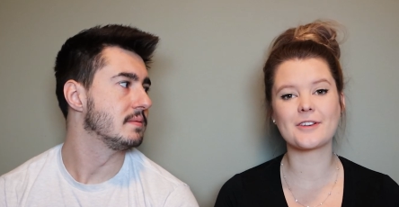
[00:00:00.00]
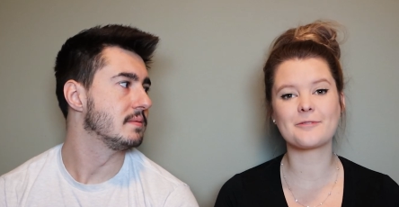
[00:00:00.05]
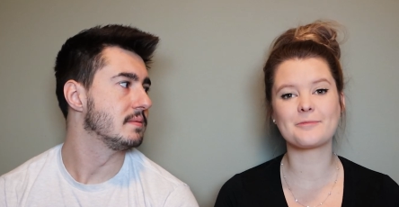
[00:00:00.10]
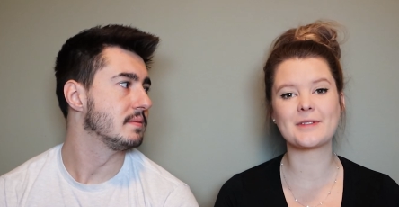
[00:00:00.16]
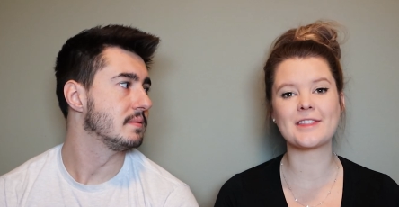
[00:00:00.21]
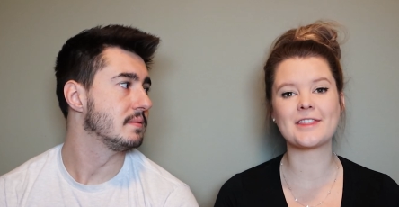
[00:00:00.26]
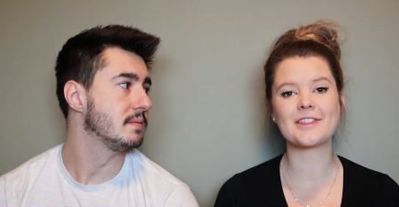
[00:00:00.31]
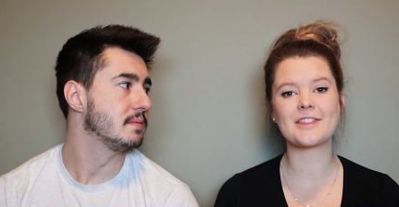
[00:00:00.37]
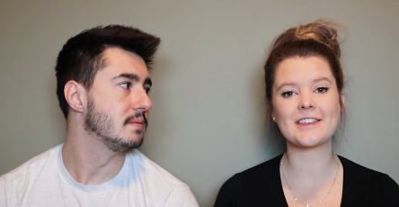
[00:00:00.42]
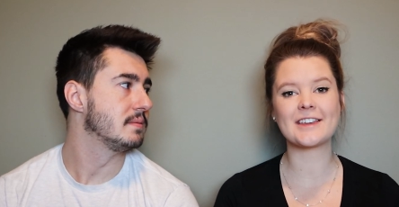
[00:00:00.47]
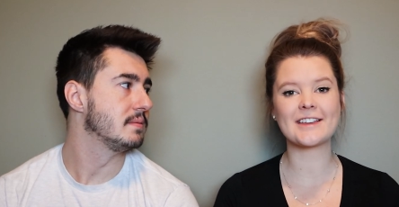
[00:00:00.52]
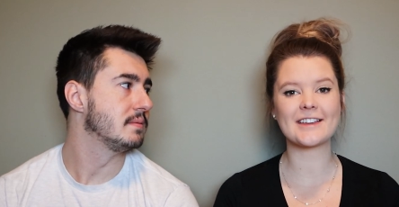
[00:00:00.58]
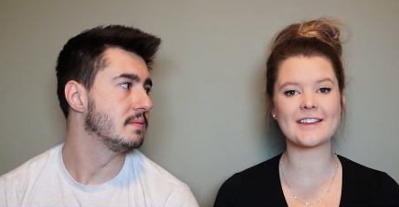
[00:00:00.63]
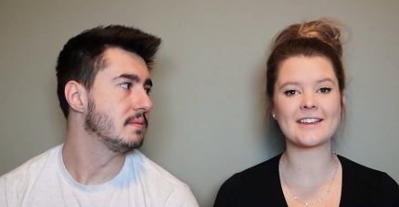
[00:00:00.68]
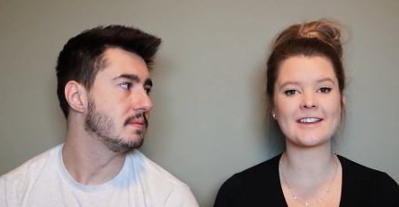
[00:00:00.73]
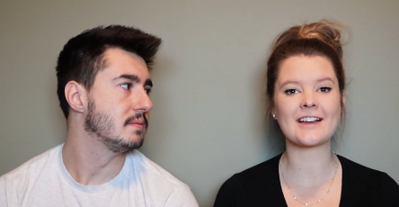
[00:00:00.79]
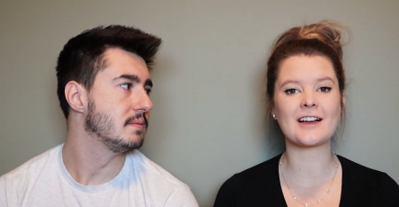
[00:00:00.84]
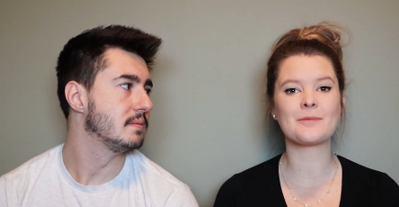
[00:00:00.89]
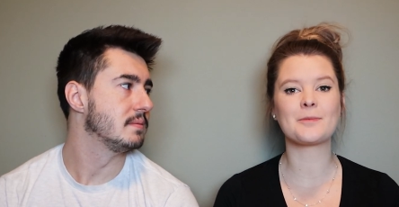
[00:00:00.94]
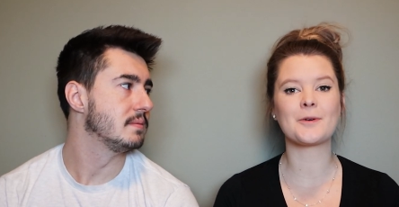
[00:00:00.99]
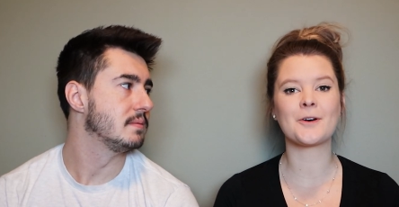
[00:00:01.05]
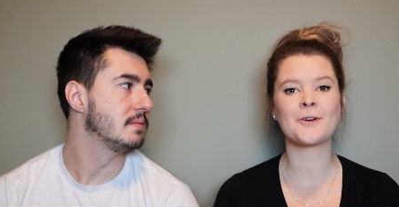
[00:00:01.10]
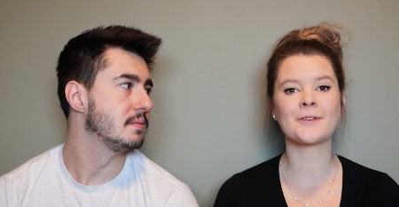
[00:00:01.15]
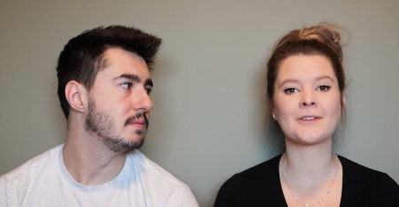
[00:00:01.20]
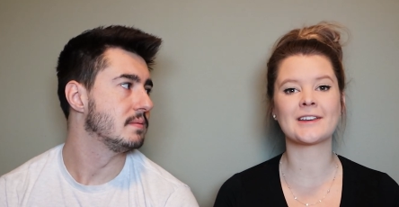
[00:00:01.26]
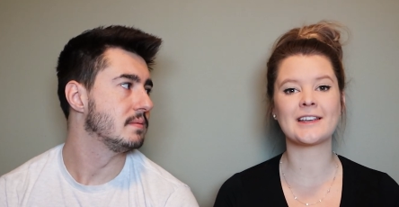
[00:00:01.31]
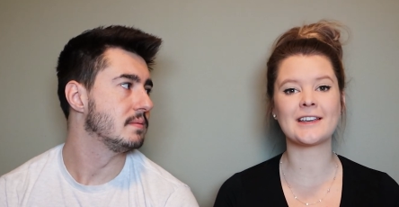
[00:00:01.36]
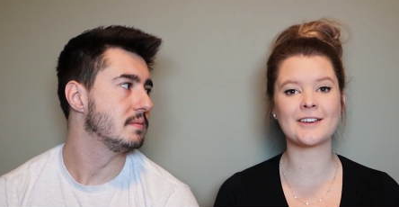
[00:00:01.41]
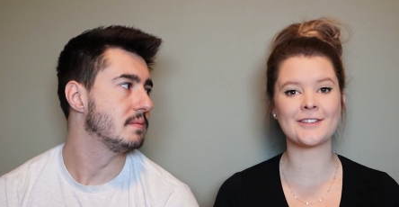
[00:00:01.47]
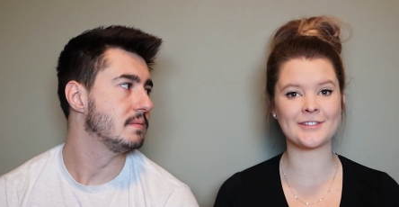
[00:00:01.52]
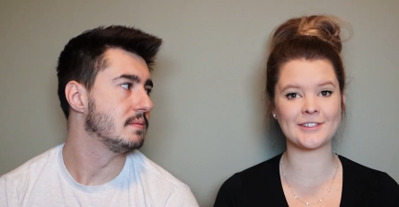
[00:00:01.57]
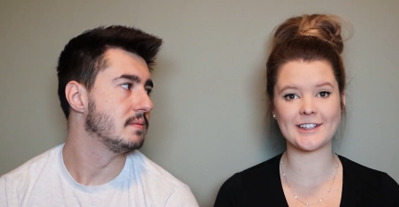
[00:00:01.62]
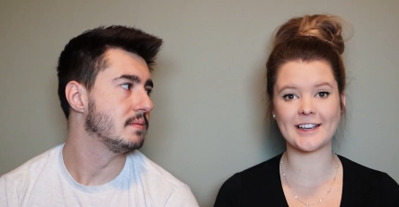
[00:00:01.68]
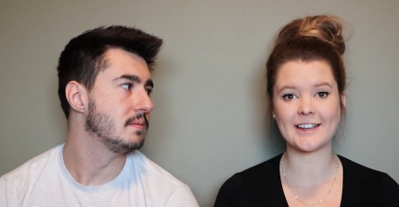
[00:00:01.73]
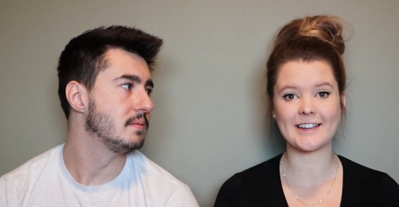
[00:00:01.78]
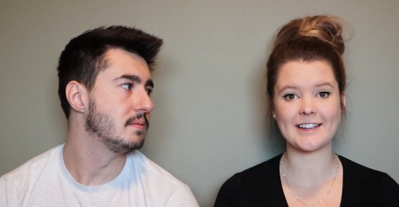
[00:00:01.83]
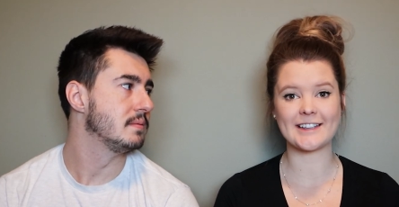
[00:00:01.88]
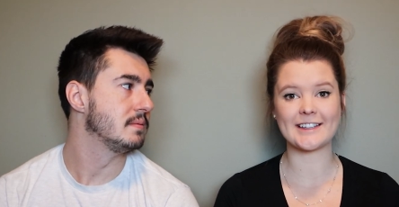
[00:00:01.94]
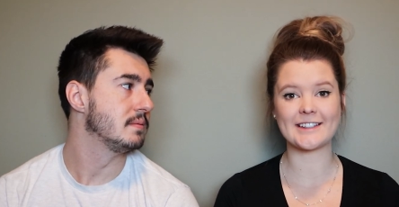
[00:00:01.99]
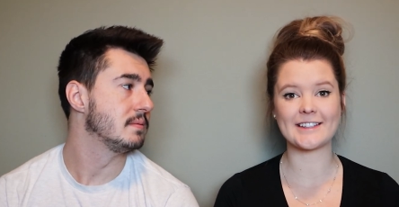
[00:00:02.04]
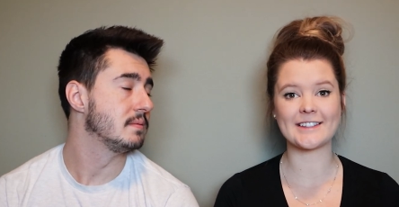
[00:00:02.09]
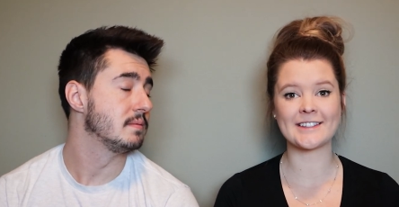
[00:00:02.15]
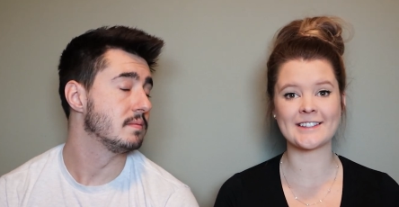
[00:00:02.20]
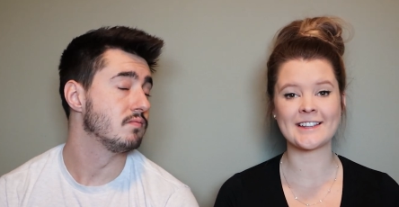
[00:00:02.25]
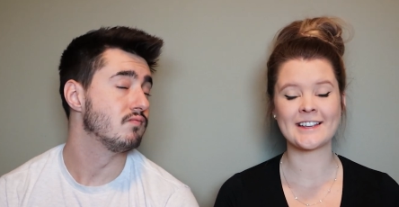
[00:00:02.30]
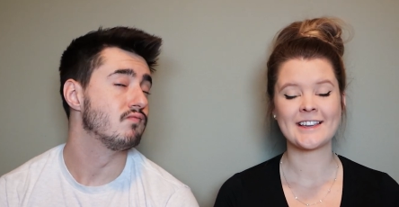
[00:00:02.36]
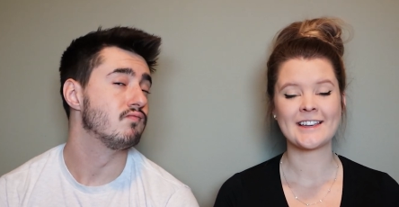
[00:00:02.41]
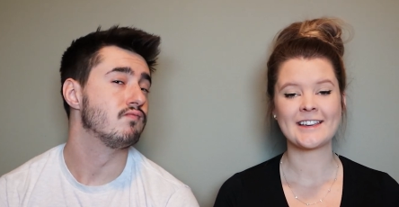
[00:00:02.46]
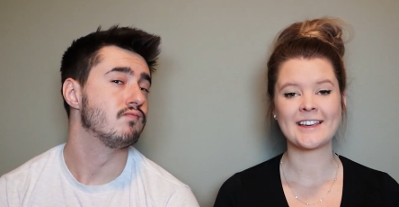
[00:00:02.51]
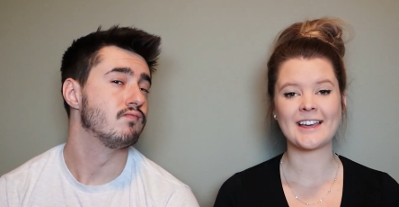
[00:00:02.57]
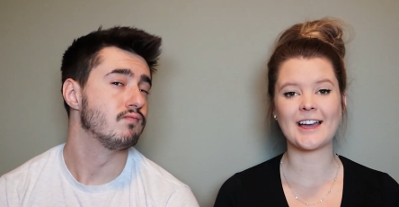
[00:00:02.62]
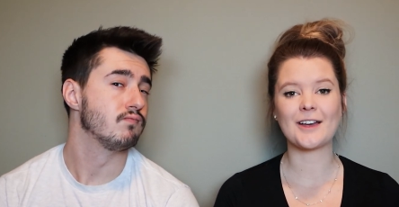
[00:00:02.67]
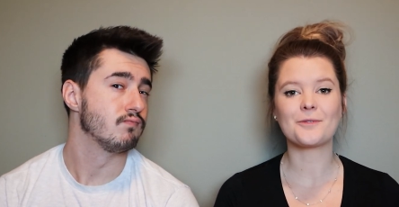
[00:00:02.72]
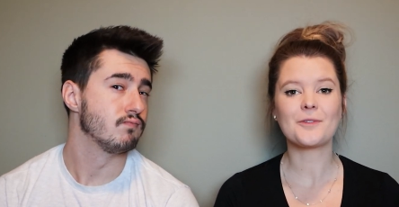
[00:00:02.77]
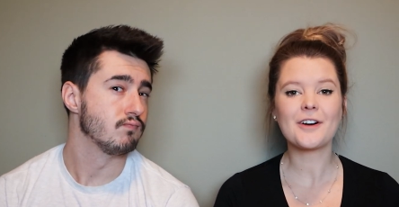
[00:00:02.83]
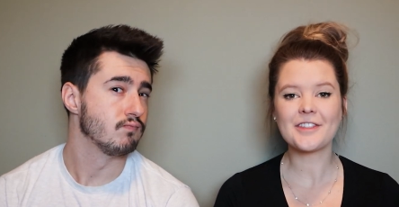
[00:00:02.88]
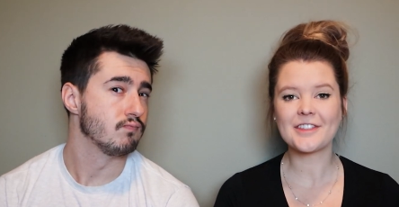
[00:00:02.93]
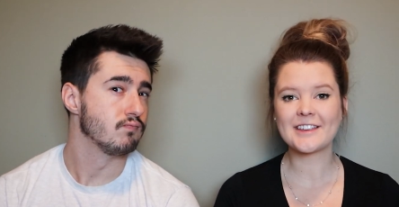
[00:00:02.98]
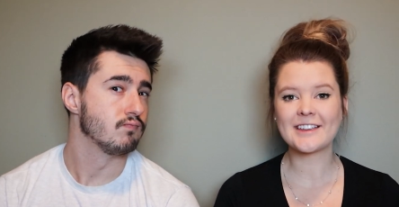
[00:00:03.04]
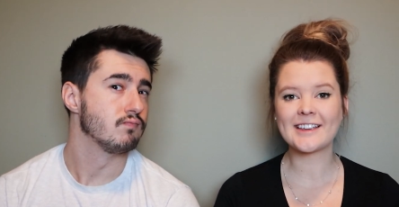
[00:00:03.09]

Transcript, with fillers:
Speaker 1: we've been thinking about gift ideas. And while